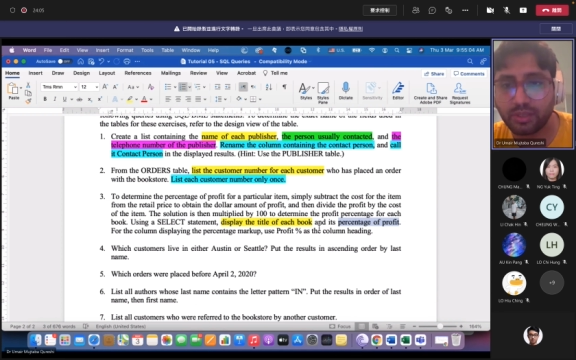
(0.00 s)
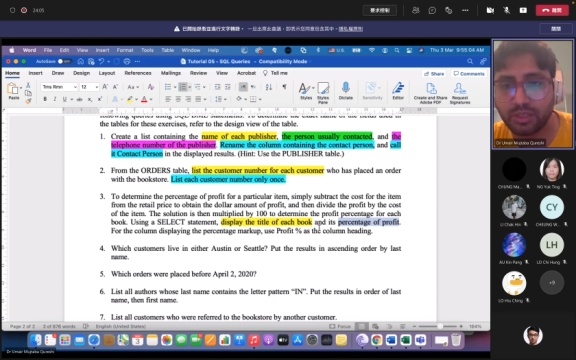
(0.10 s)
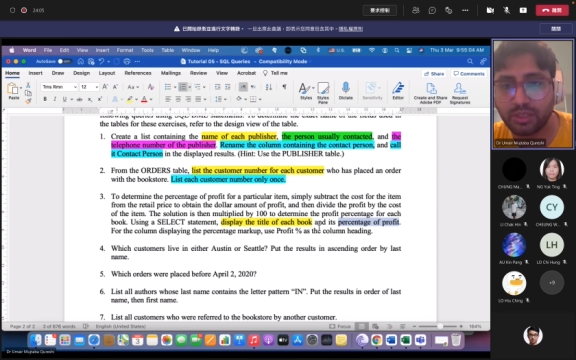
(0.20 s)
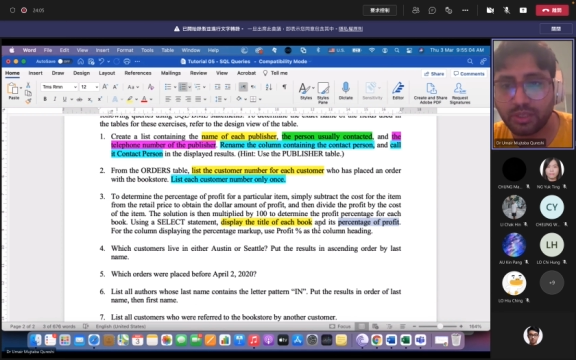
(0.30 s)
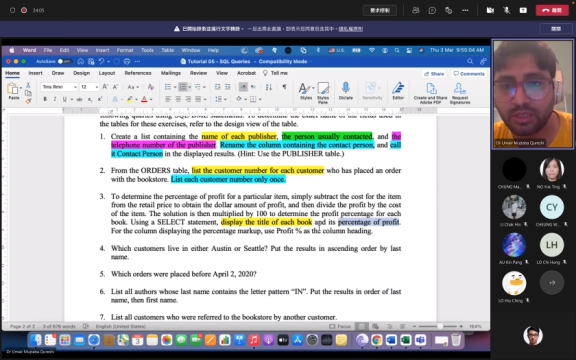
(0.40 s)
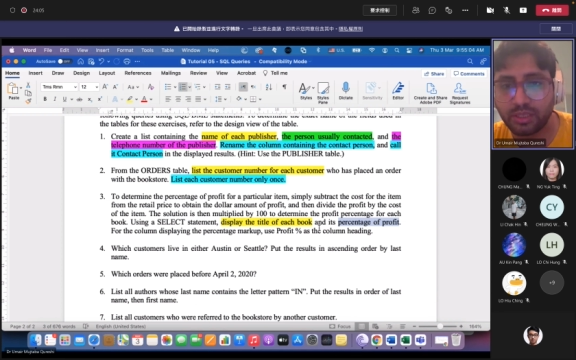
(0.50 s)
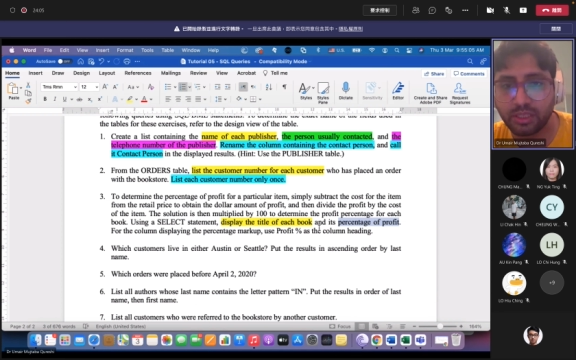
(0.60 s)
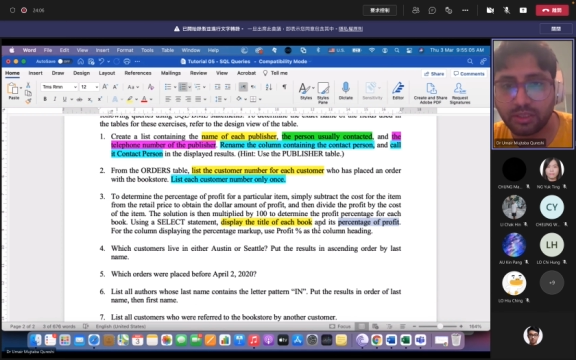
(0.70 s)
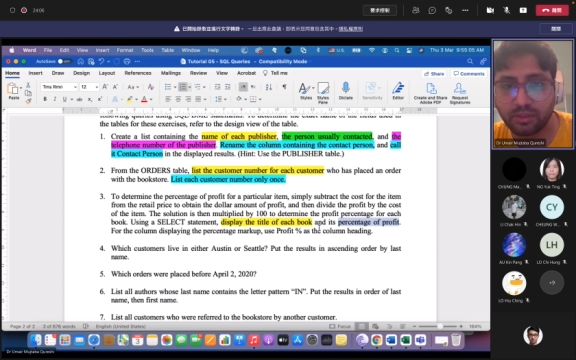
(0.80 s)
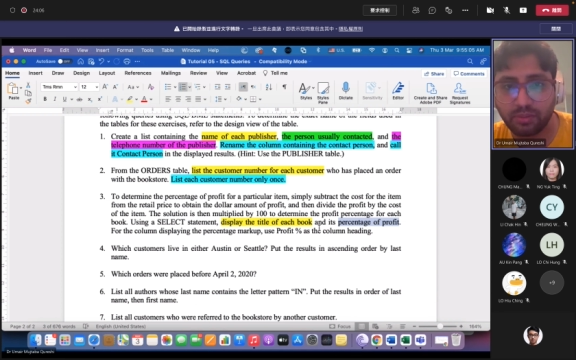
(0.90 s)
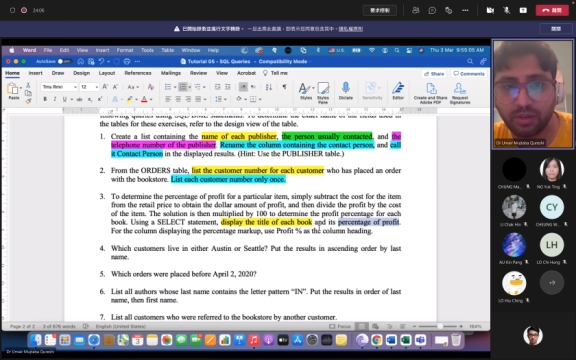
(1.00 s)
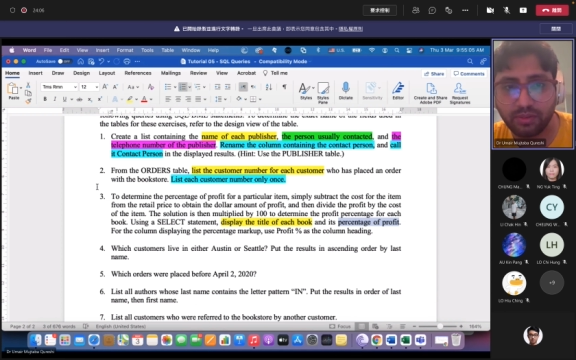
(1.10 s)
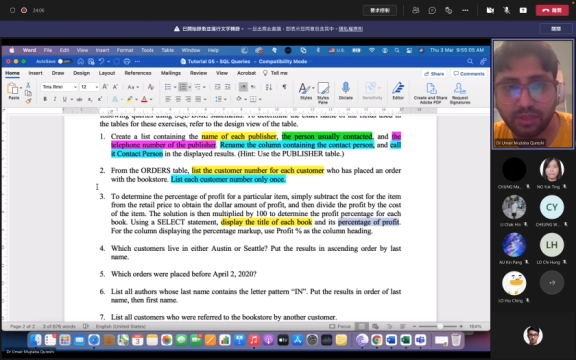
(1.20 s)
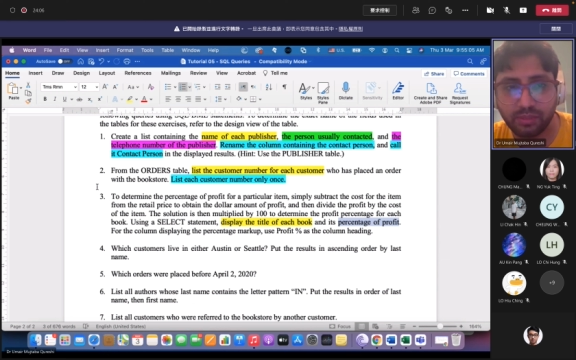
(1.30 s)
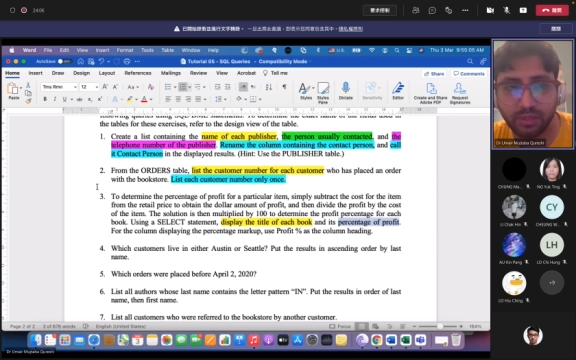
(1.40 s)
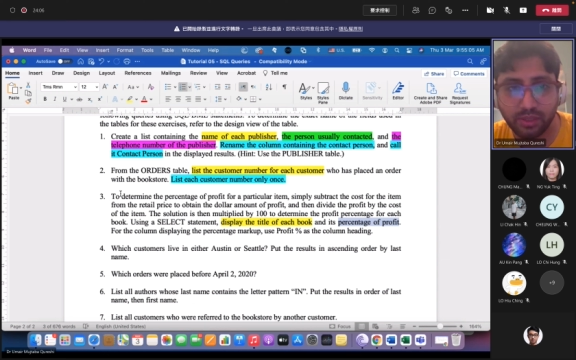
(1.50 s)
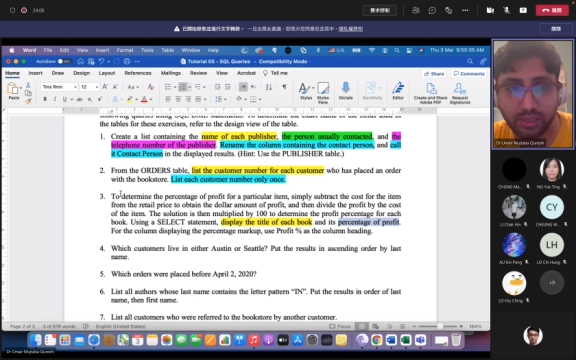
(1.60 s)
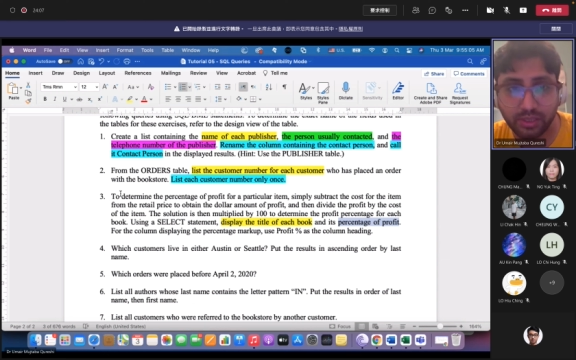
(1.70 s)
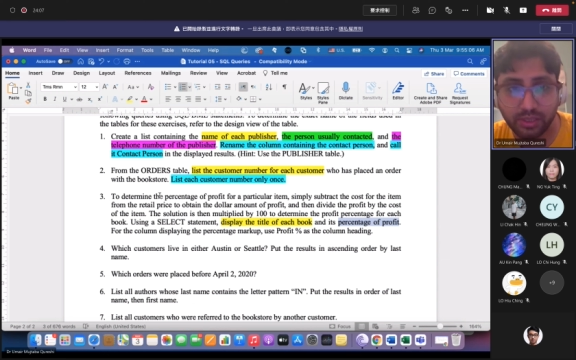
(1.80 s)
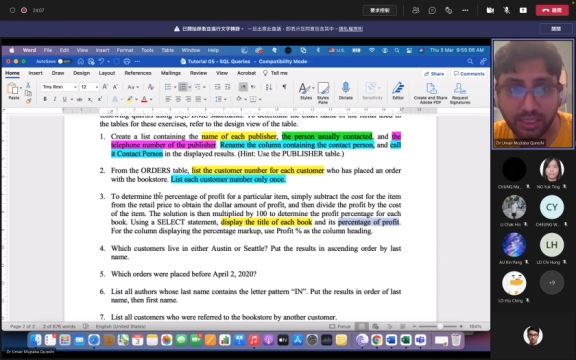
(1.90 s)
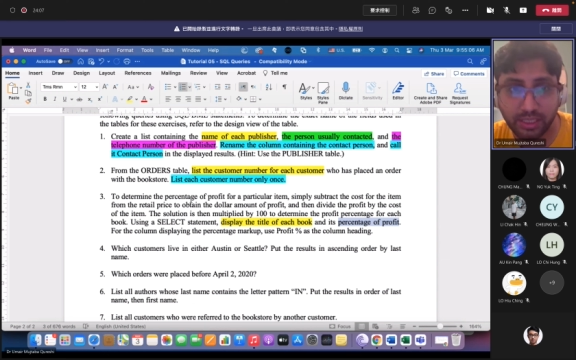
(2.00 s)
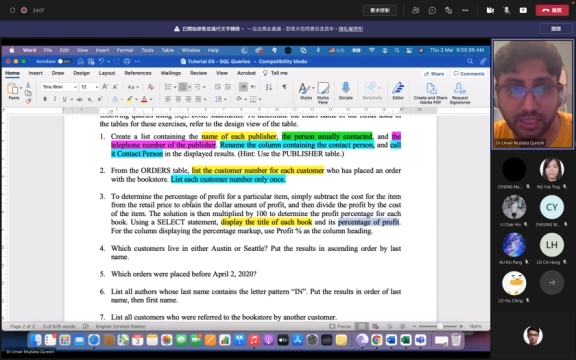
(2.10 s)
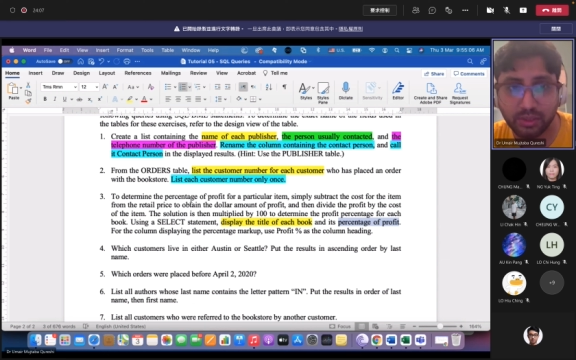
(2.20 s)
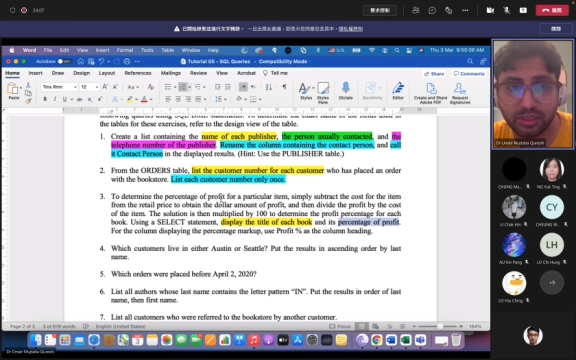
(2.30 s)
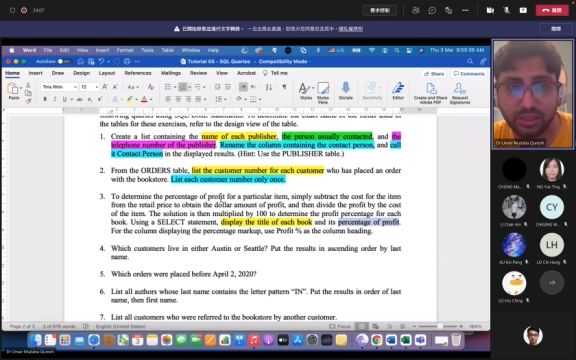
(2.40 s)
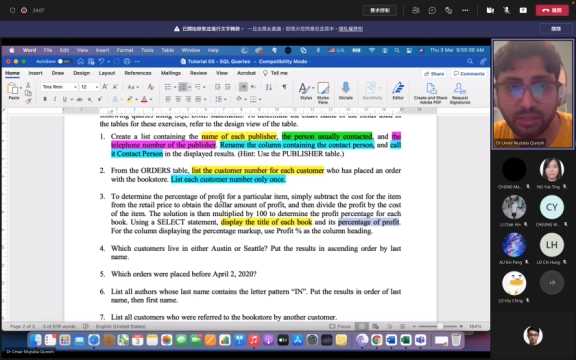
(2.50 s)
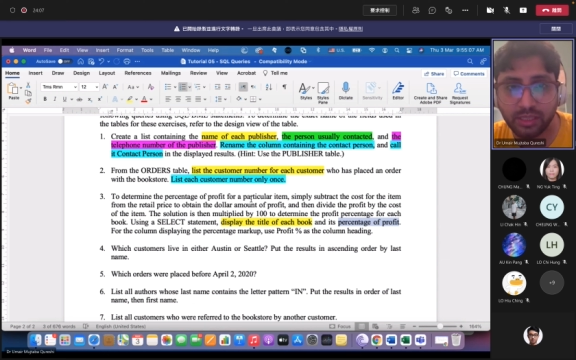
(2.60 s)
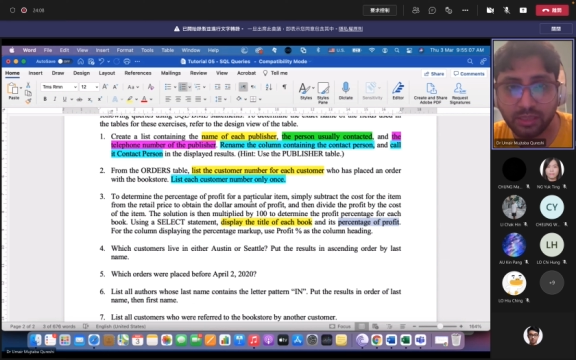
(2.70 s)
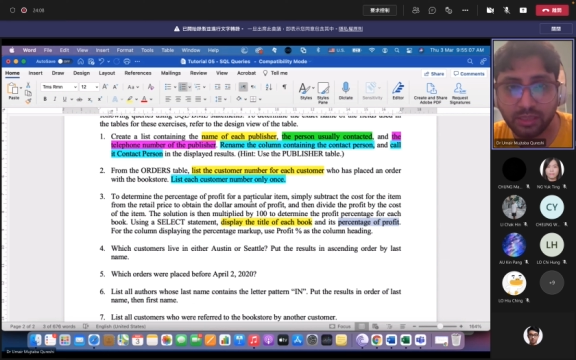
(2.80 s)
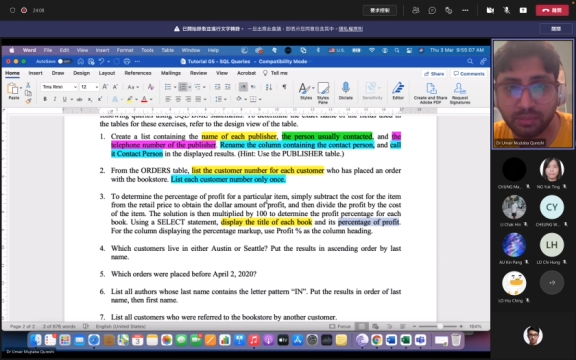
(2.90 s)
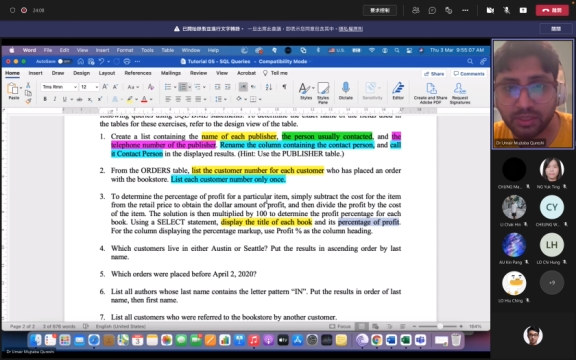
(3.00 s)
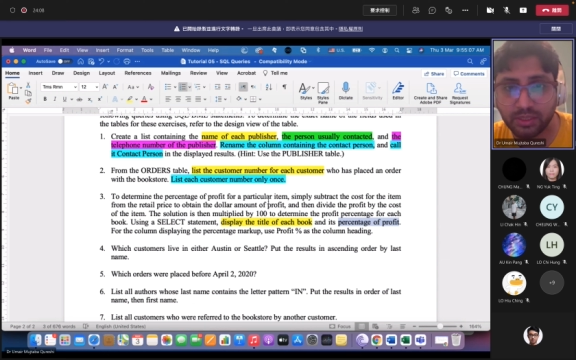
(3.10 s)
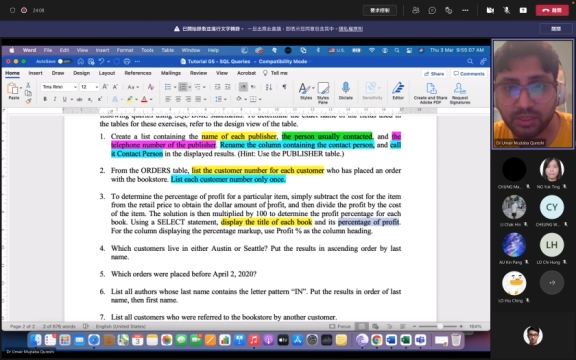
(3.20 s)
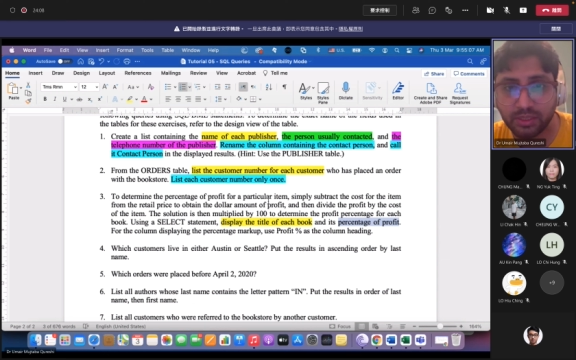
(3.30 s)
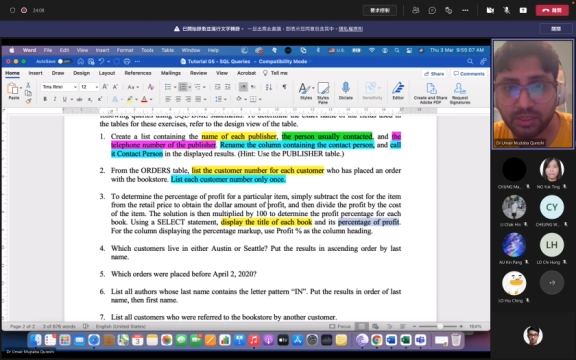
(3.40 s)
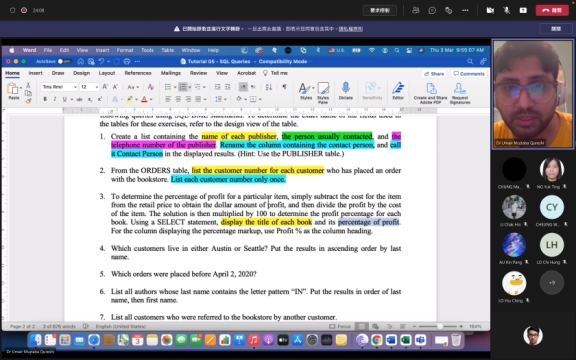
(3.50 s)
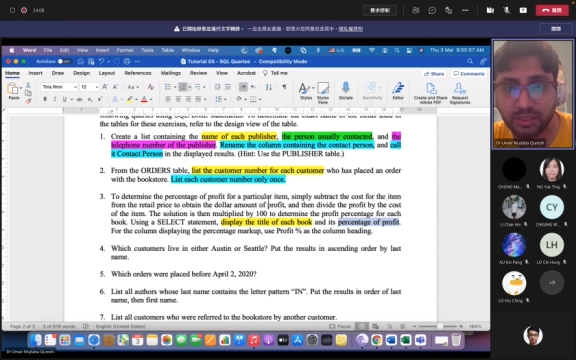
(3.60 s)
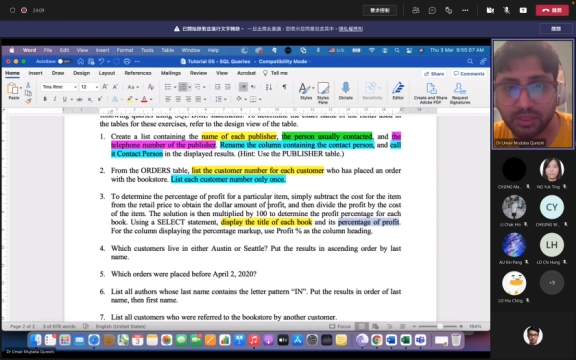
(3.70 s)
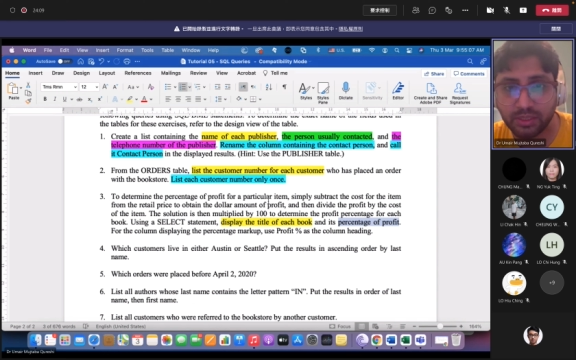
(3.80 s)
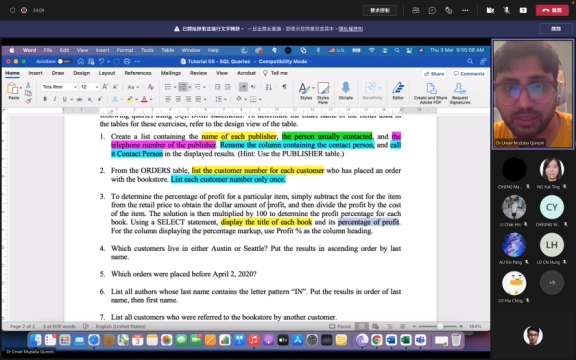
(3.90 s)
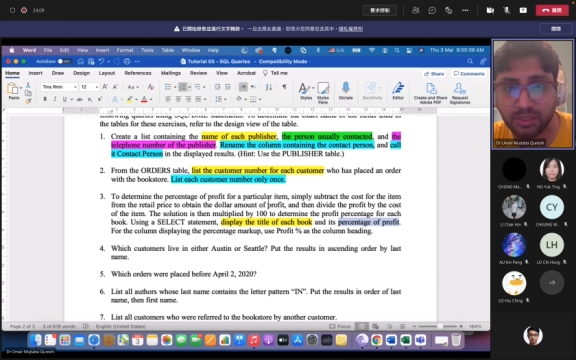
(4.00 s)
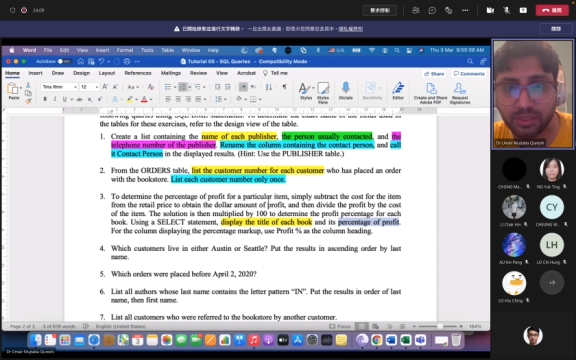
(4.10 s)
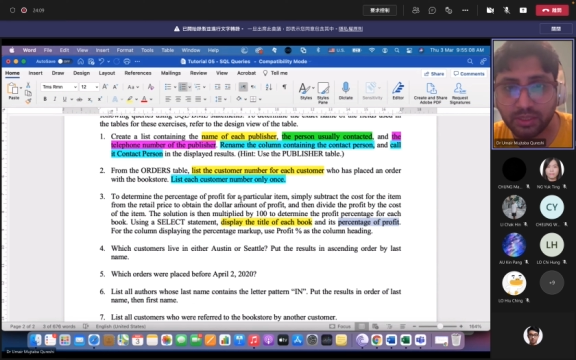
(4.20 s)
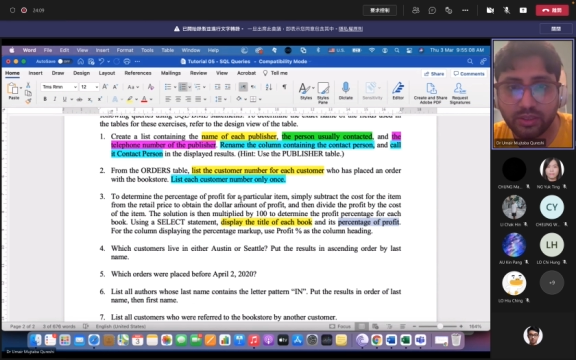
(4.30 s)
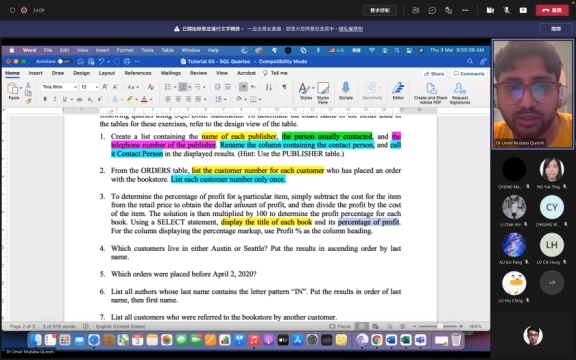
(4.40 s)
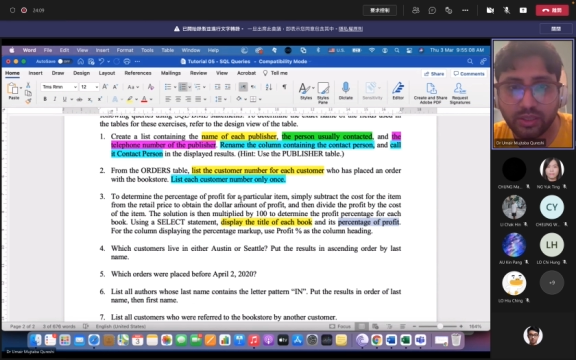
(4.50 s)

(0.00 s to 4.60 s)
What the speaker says: calculate percentage of profit because it says to determine the percentage of profit.